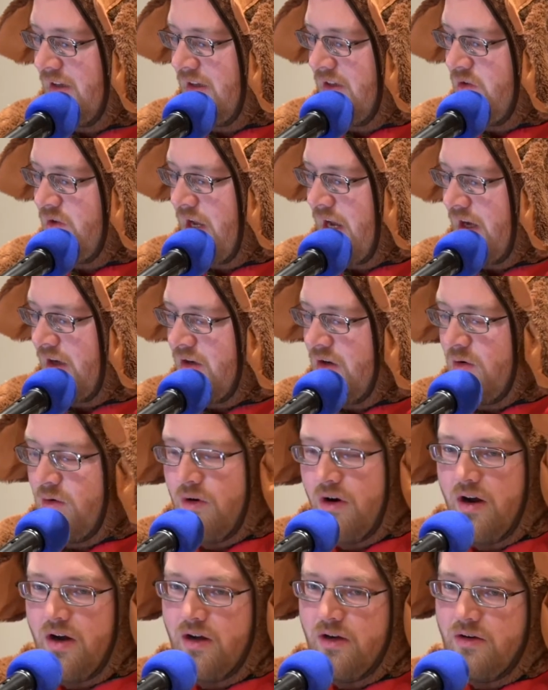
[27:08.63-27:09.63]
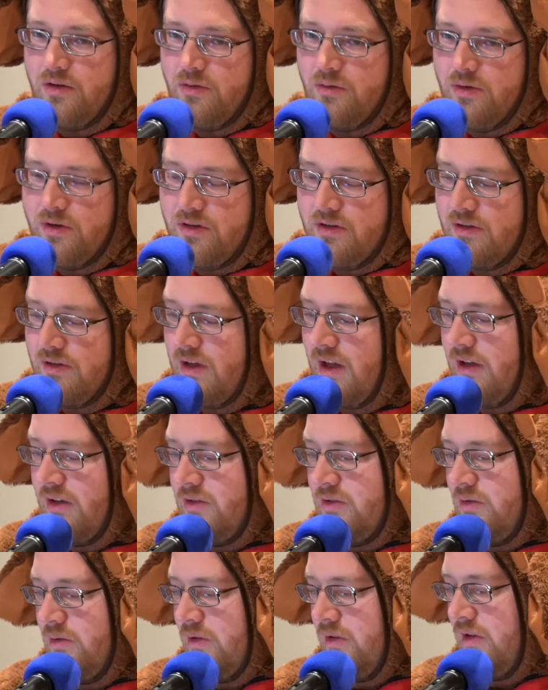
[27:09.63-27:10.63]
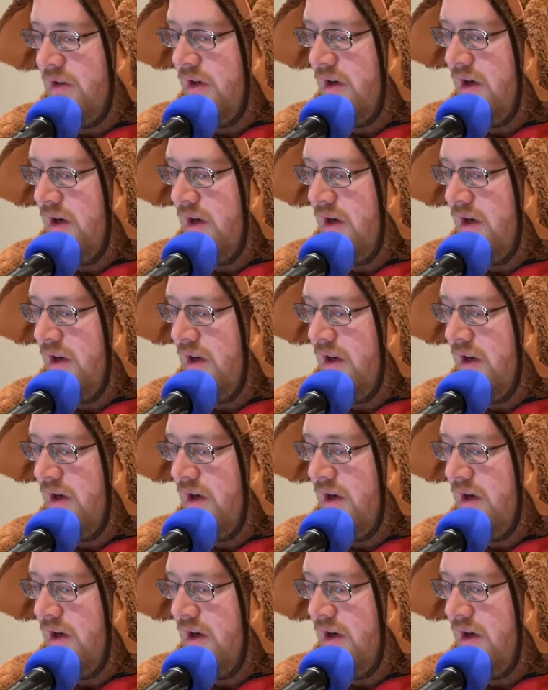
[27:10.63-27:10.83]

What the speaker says: can't go wrong with dollar store.